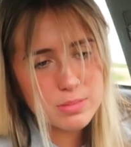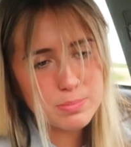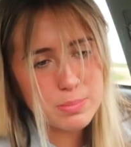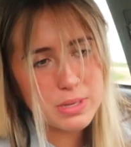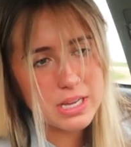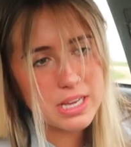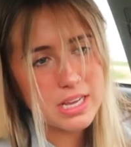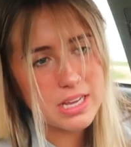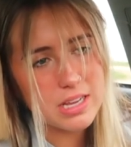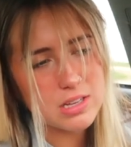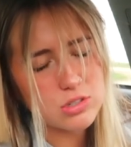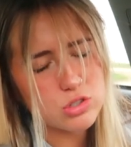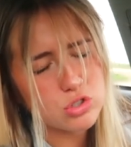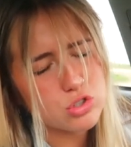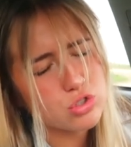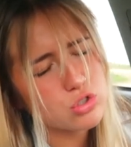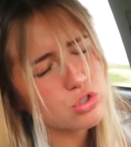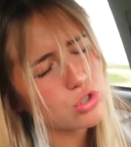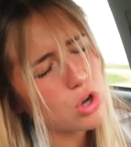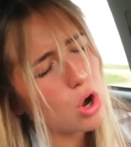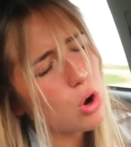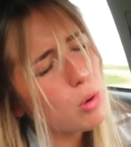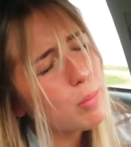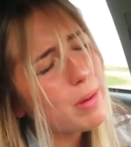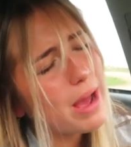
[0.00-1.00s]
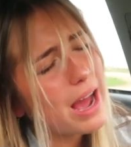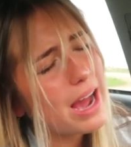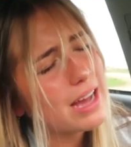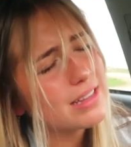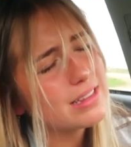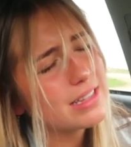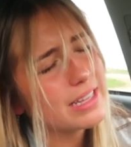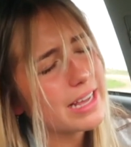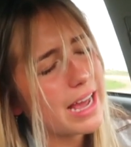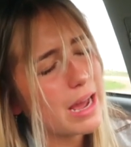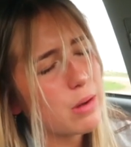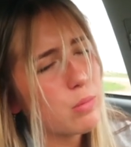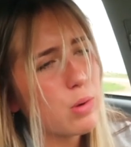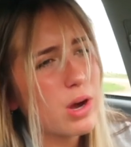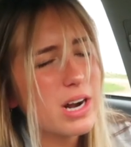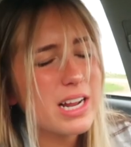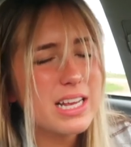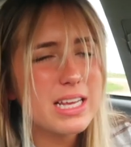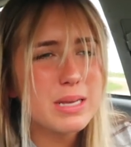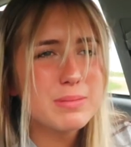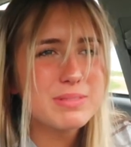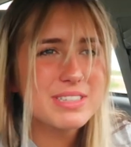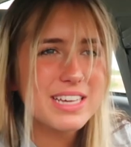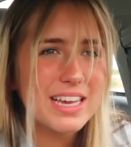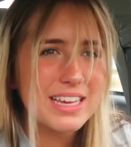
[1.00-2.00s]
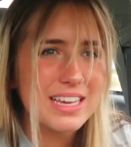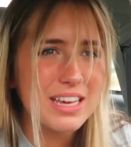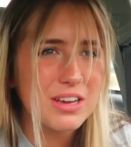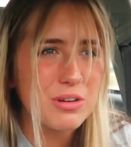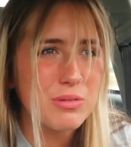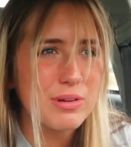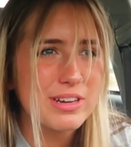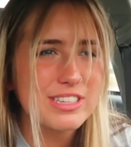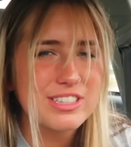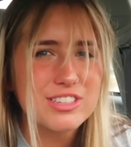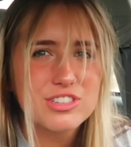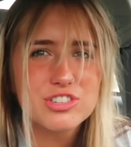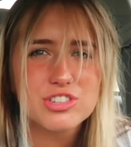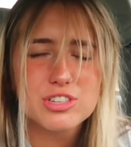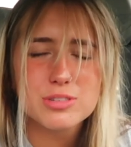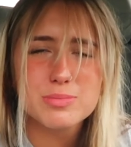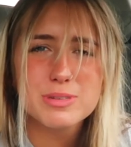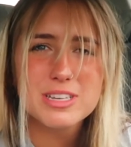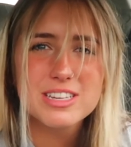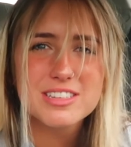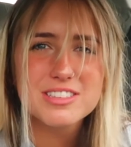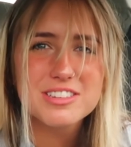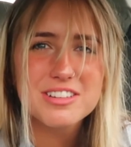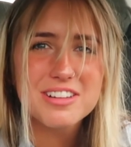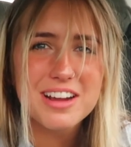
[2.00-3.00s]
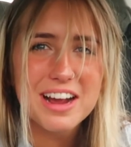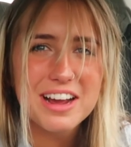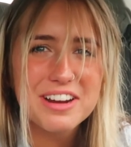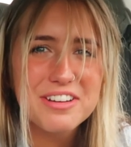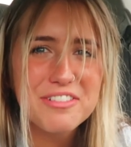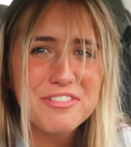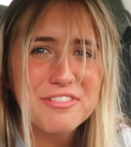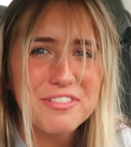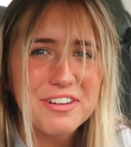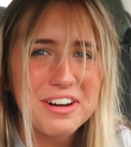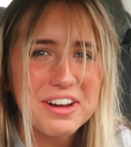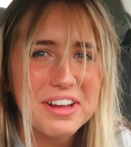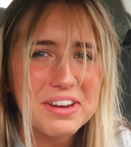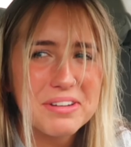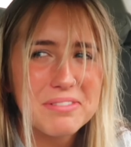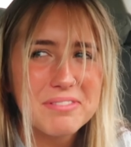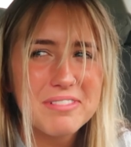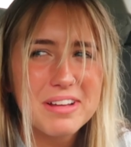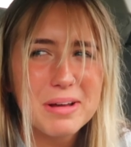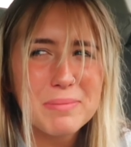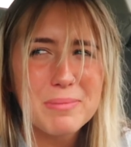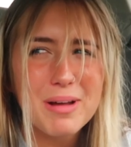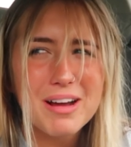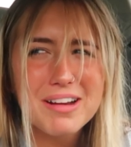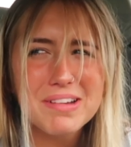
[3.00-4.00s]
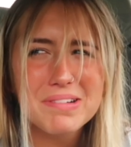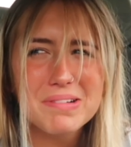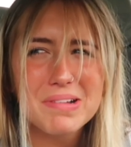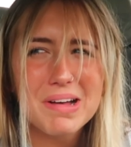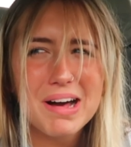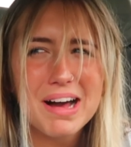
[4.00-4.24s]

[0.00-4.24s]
to pee so badly. I want to keep taking quizzes just because they're kind of fun. I'm not gonna